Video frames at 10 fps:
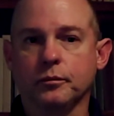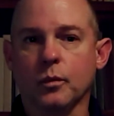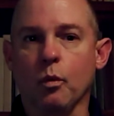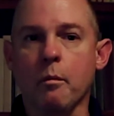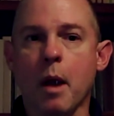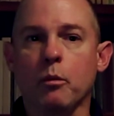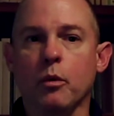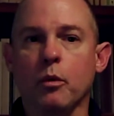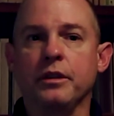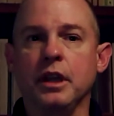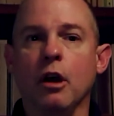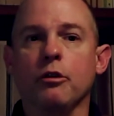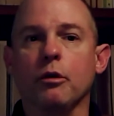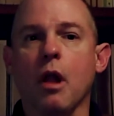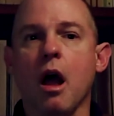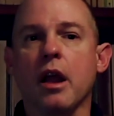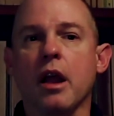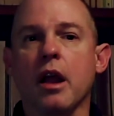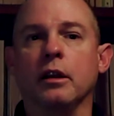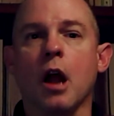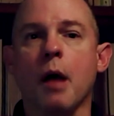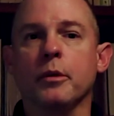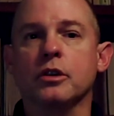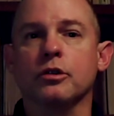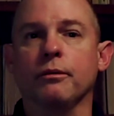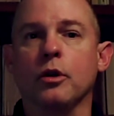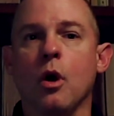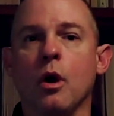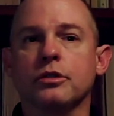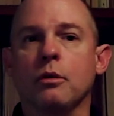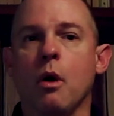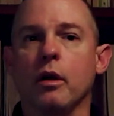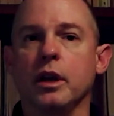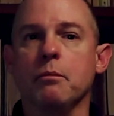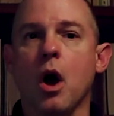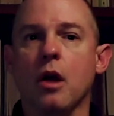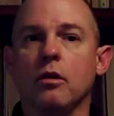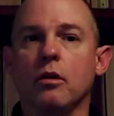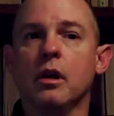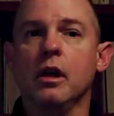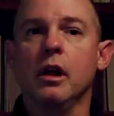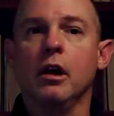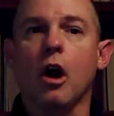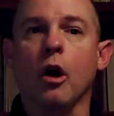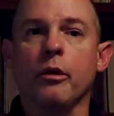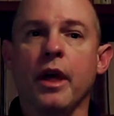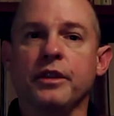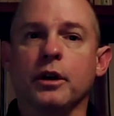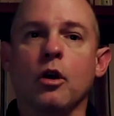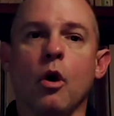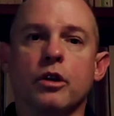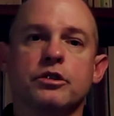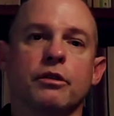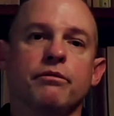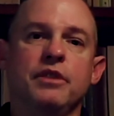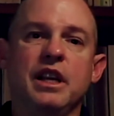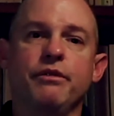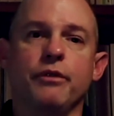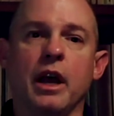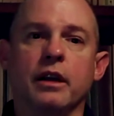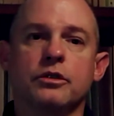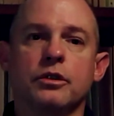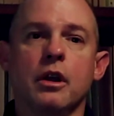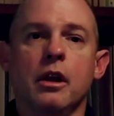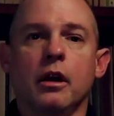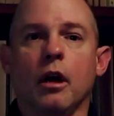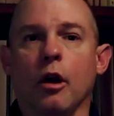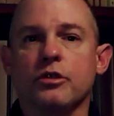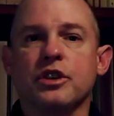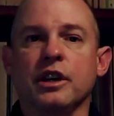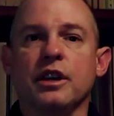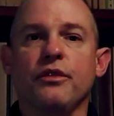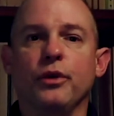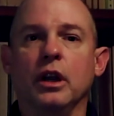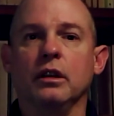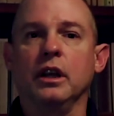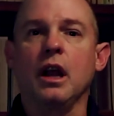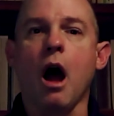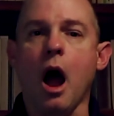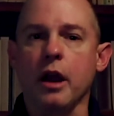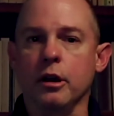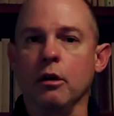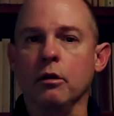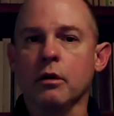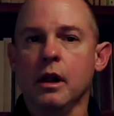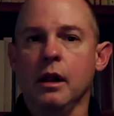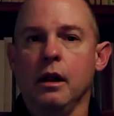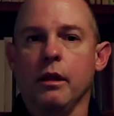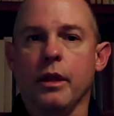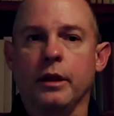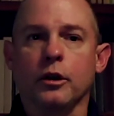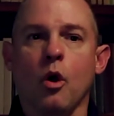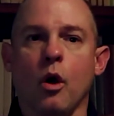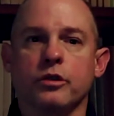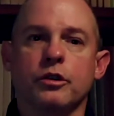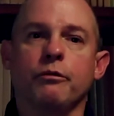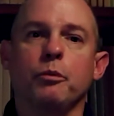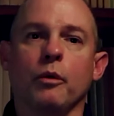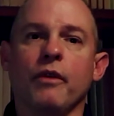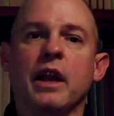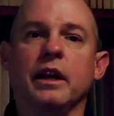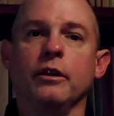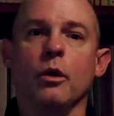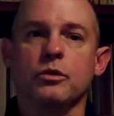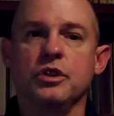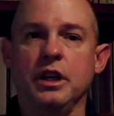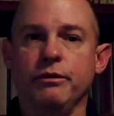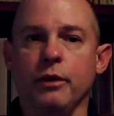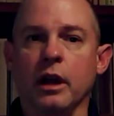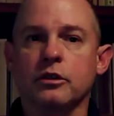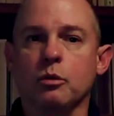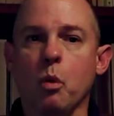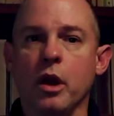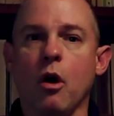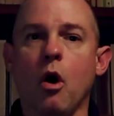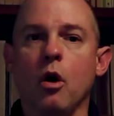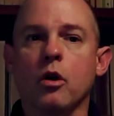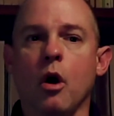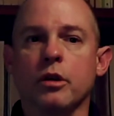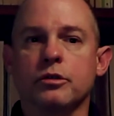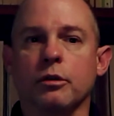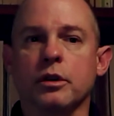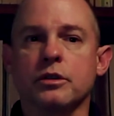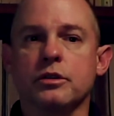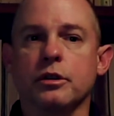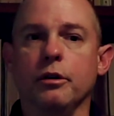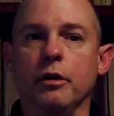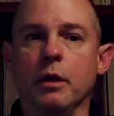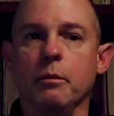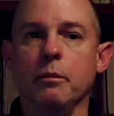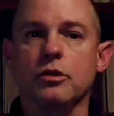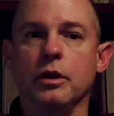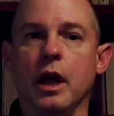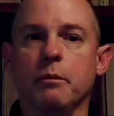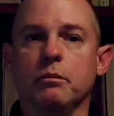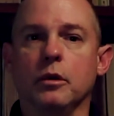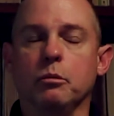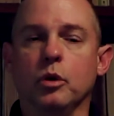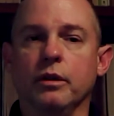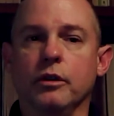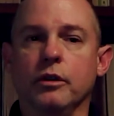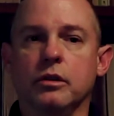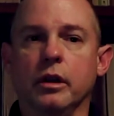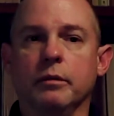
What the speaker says: Remember that the underlying economics of the cost of quality model are that the costs of defects are significantly higher than the costs of preventing those defects when all costs are considered. I mentioned that previously.